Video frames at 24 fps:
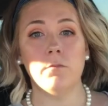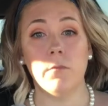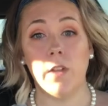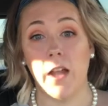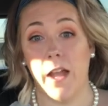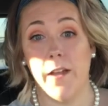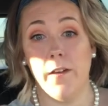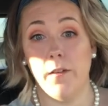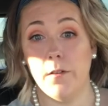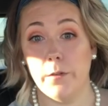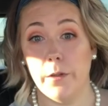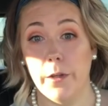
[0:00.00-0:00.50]

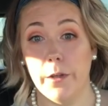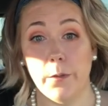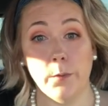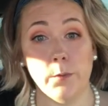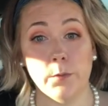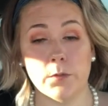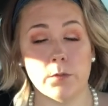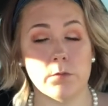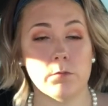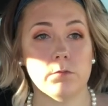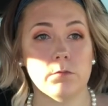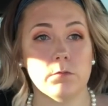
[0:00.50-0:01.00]
I don't know.
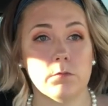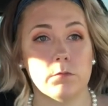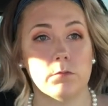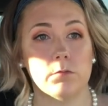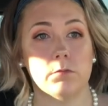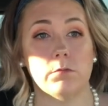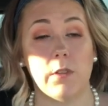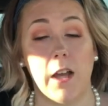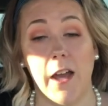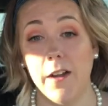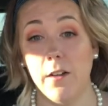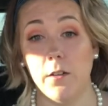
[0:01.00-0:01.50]

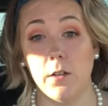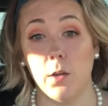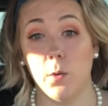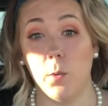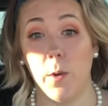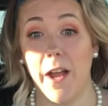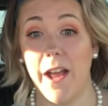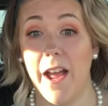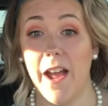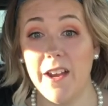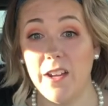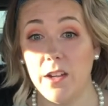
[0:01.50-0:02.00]
I don't know
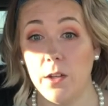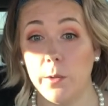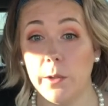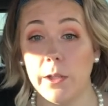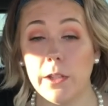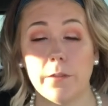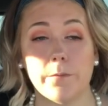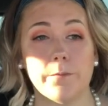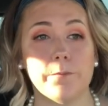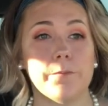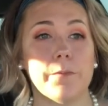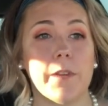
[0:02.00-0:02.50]
why I do
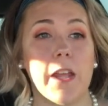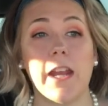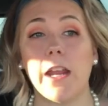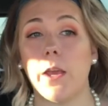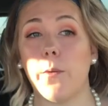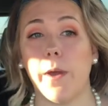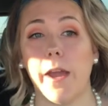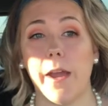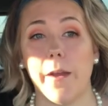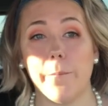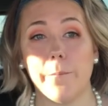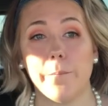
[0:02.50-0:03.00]
it.
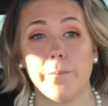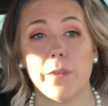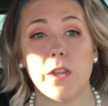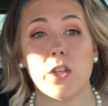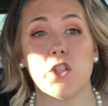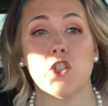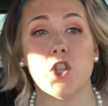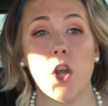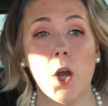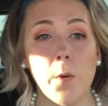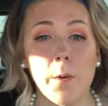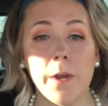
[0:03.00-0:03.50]
Anyway,
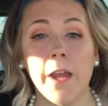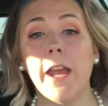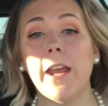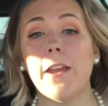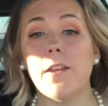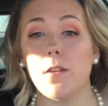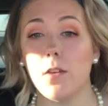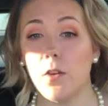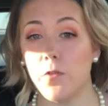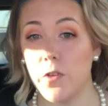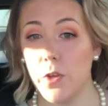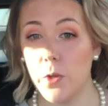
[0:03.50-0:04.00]
don't
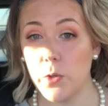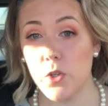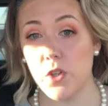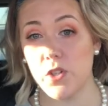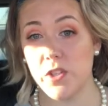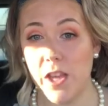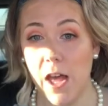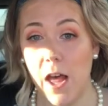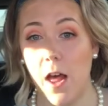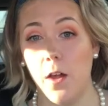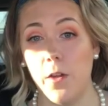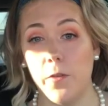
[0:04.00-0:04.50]
hate your future
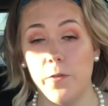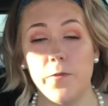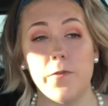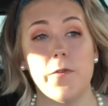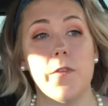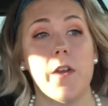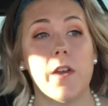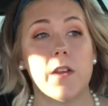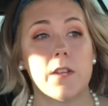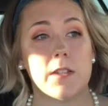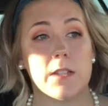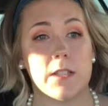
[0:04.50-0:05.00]
self.
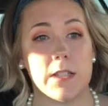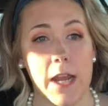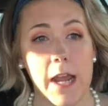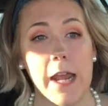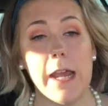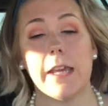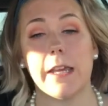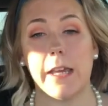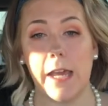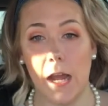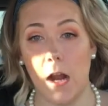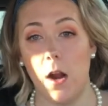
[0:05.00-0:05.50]

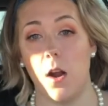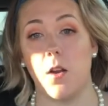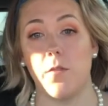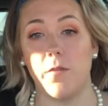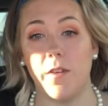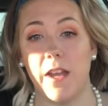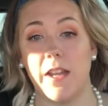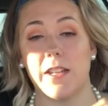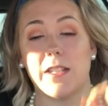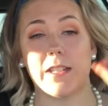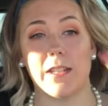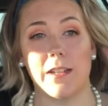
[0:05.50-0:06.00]
Take care of
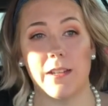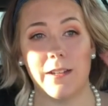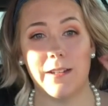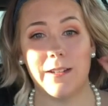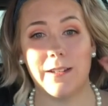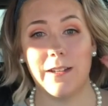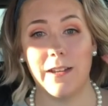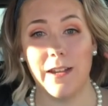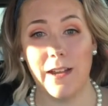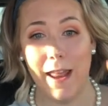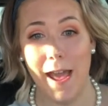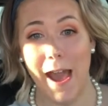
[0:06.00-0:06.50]
it
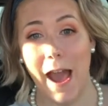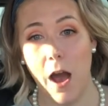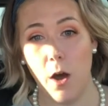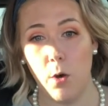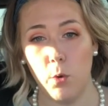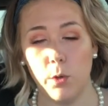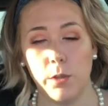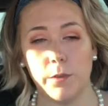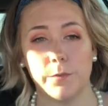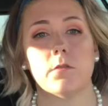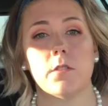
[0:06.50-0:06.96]
now.